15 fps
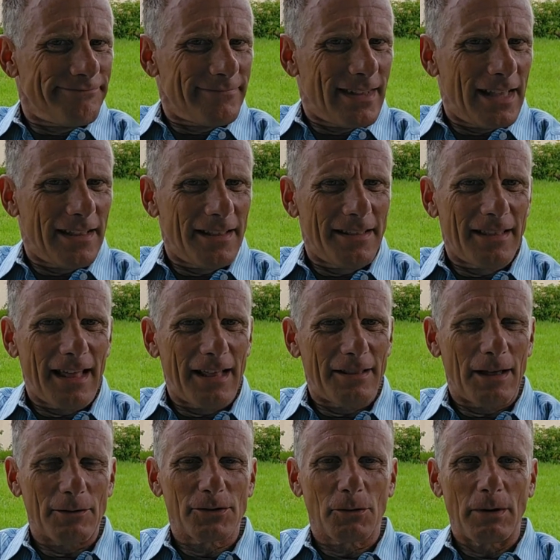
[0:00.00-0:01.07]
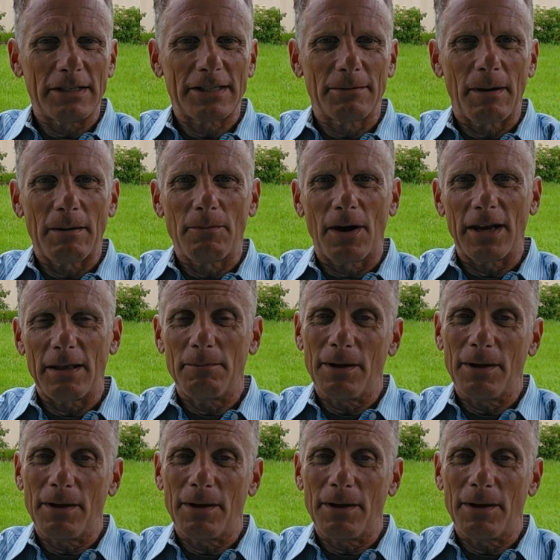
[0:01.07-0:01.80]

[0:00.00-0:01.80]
That was a waste of my money,